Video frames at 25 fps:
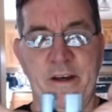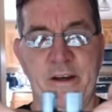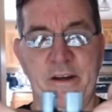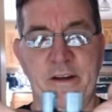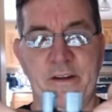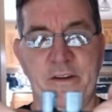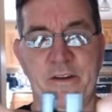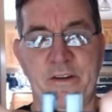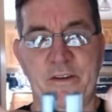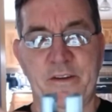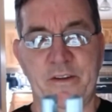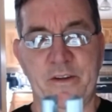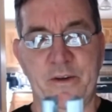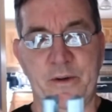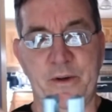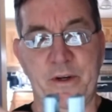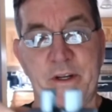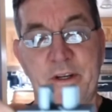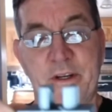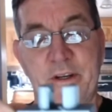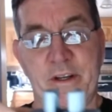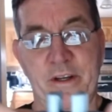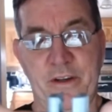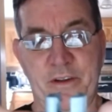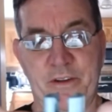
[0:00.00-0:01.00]
So
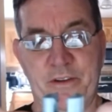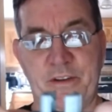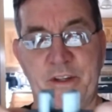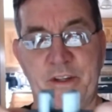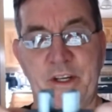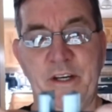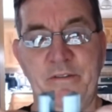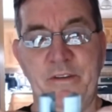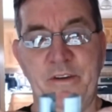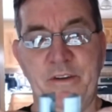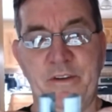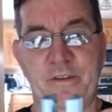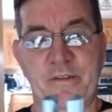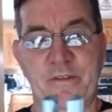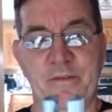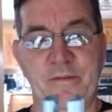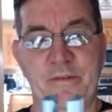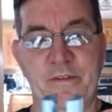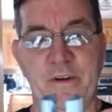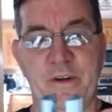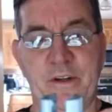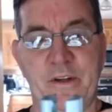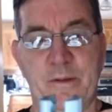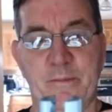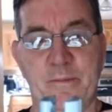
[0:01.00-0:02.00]
it does save you some
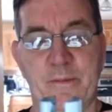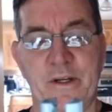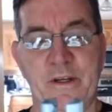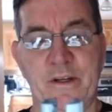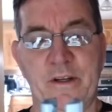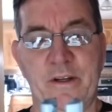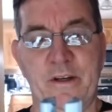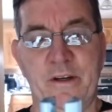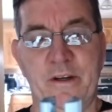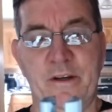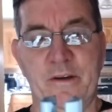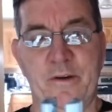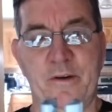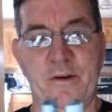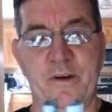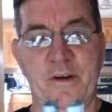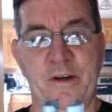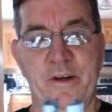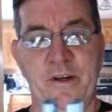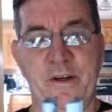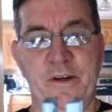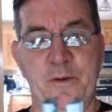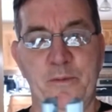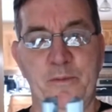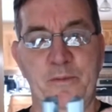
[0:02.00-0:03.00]
filament.
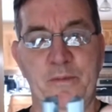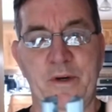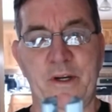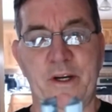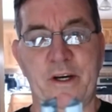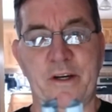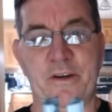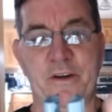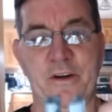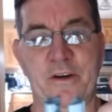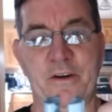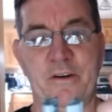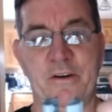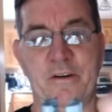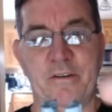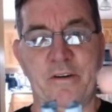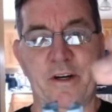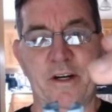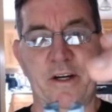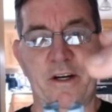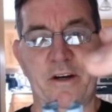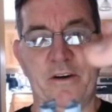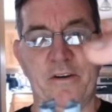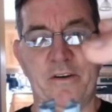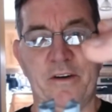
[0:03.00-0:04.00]
But I turned
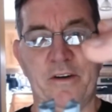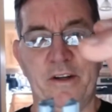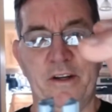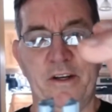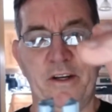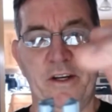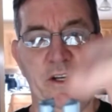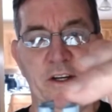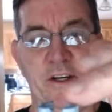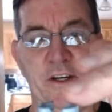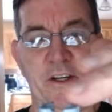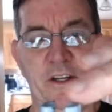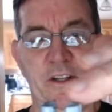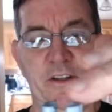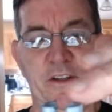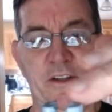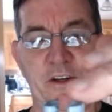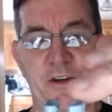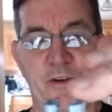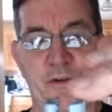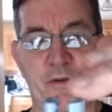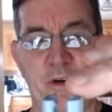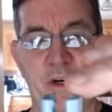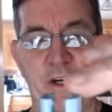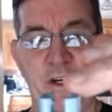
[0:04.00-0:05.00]
around and did
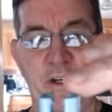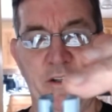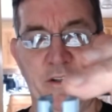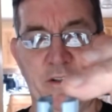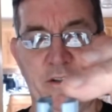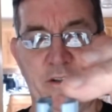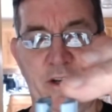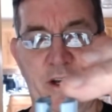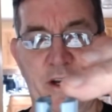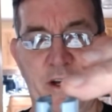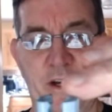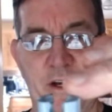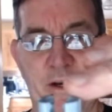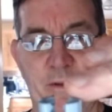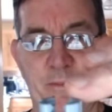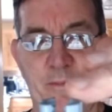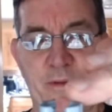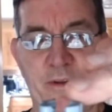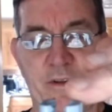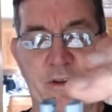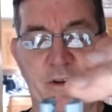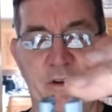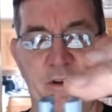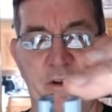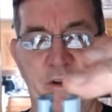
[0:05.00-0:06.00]
these raised
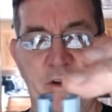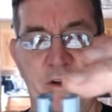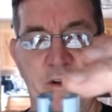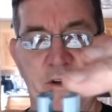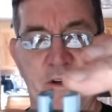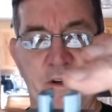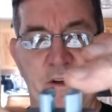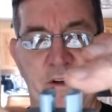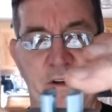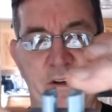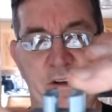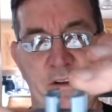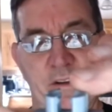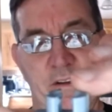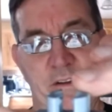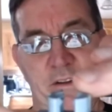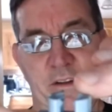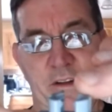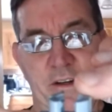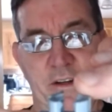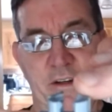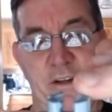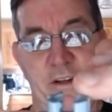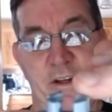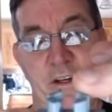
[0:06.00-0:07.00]
tabs
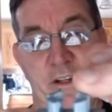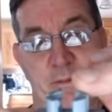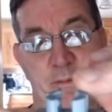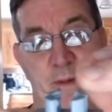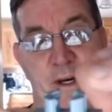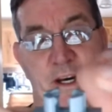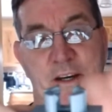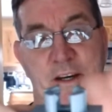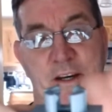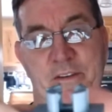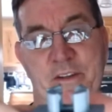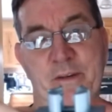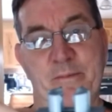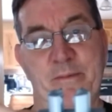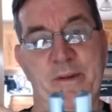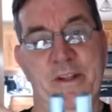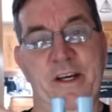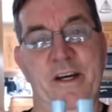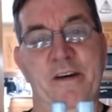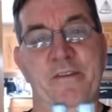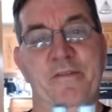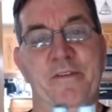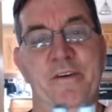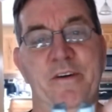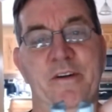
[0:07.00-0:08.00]
that takes back some of
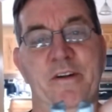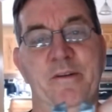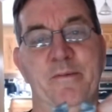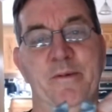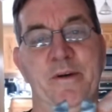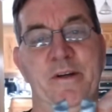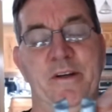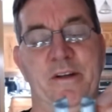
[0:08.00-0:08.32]
that filament.